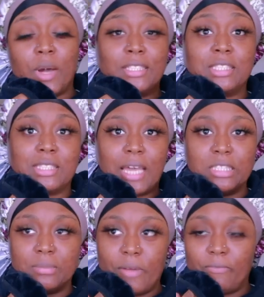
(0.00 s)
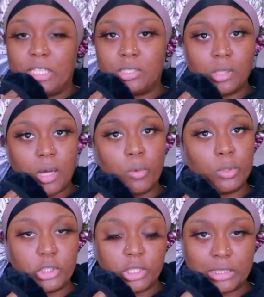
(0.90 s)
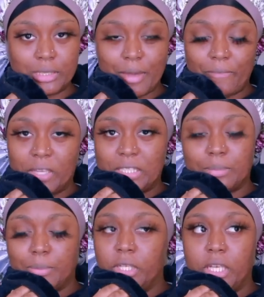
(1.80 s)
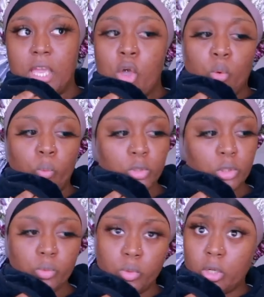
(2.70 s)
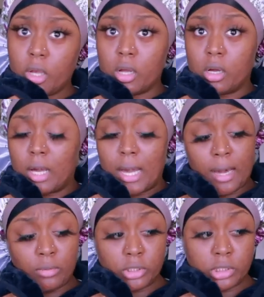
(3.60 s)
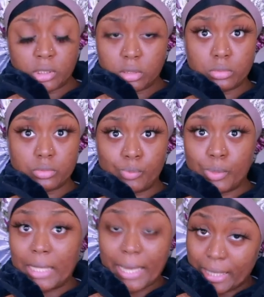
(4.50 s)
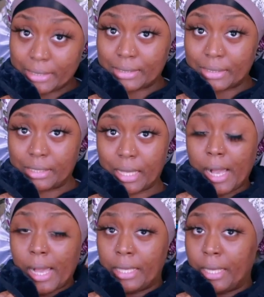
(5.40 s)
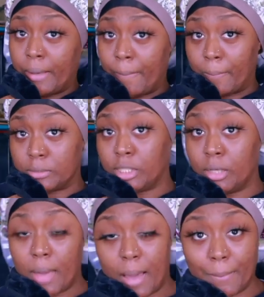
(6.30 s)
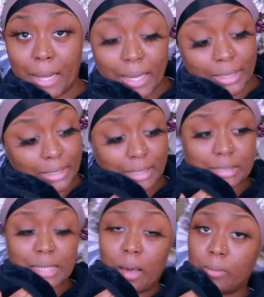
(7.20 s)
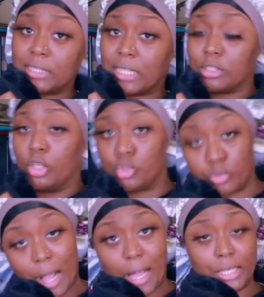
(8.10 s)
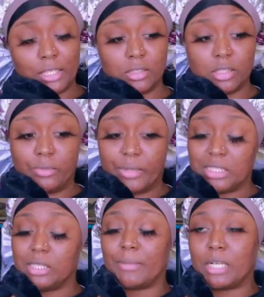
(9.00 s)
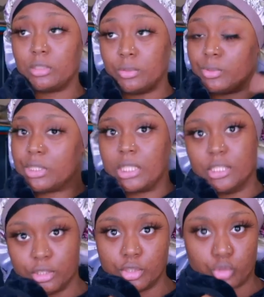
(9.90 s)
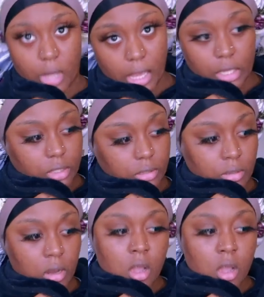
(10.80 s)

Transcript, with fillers: i just iced my face so i don't want y'all to see my face but woo, woo, girl i was relaxing i then took my bonnet and towels out the dryer the rest of my clothes in the dryer